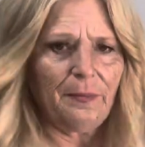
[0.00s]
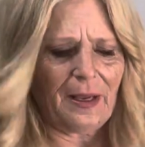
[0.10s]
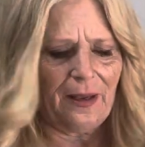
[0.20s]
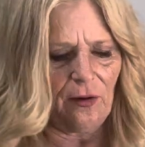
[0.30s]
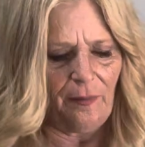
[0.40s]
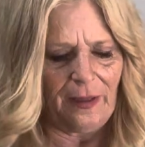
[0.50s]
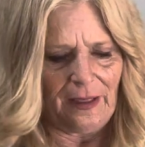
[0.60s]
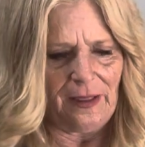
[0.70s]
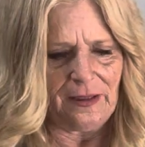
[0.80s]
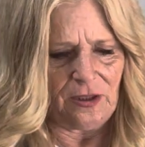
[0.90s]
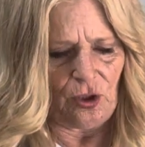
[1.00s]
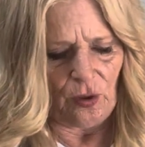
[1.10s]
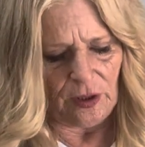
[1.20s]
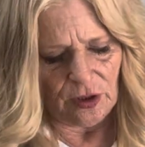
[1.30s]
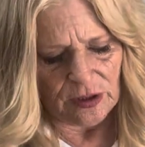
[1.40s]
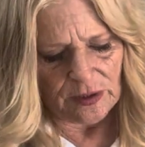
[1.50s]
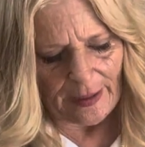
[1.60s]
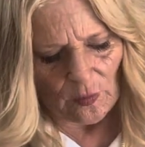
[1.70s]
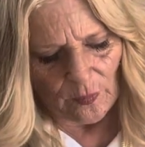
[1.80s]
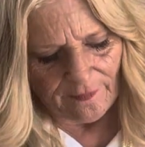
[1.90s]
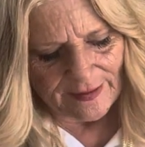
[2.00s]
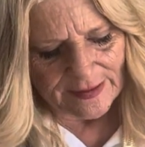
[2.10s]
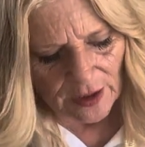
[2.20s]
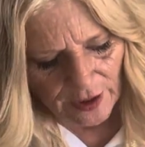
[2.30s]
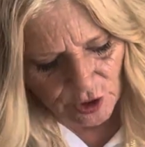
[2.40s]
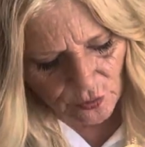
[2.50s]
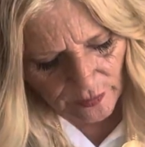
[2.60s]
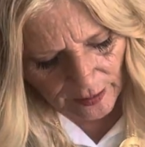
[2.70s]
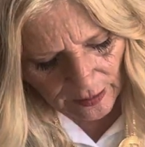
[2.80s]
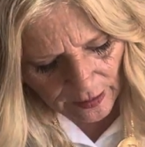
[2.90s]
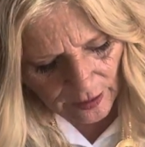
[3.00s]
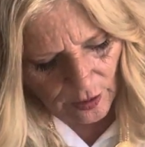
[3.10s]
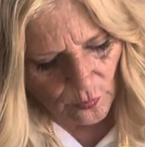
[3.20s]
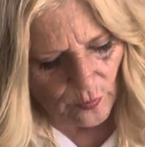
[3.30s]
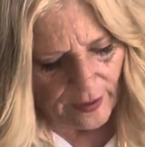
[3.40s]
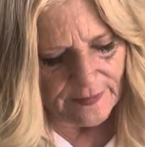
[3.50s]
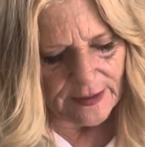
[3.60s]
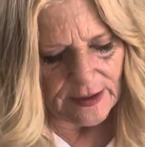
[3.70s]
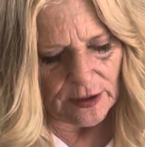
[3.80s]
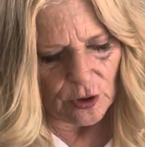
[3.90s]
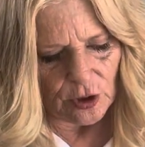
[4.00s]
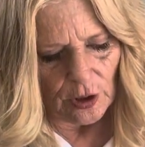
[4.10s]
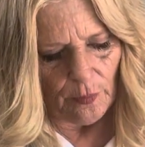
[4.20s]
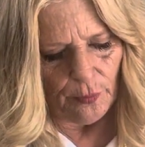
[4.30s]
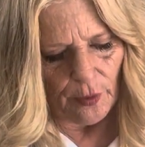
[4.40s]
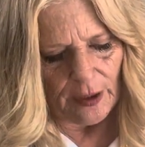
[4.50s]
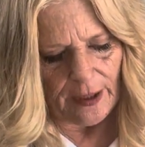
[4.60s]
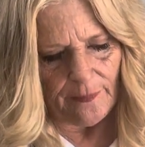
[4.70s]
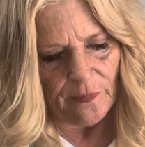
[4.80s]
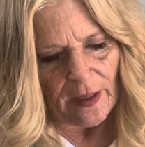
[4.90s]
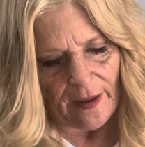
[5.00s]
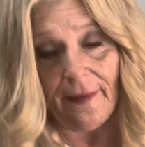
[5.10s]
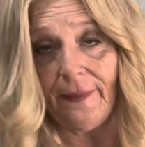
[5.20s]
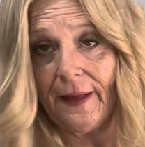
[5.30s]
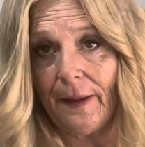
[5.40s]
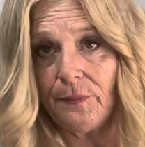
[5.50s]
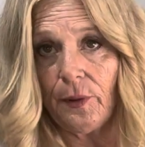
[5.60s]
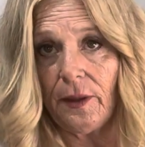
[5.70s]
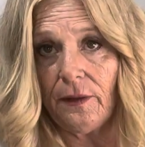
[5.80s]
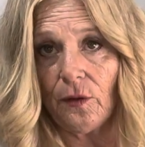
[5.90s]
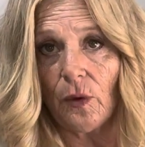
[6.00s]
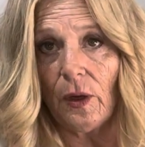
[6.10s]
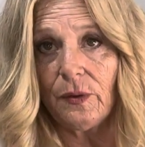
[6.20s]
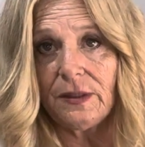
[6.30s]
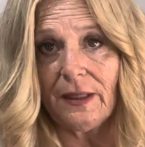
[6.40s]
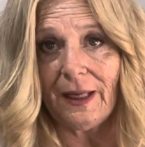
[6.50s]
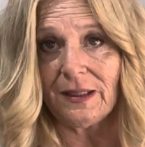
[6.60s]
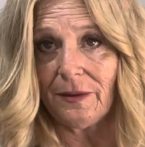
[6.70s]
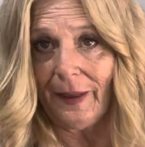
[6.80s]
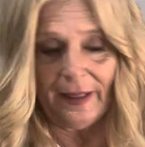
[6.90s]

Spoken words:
a matter of minutes, you can just make one of these luxury wreaths. They're so pretty. And then I'm putting the rose next to my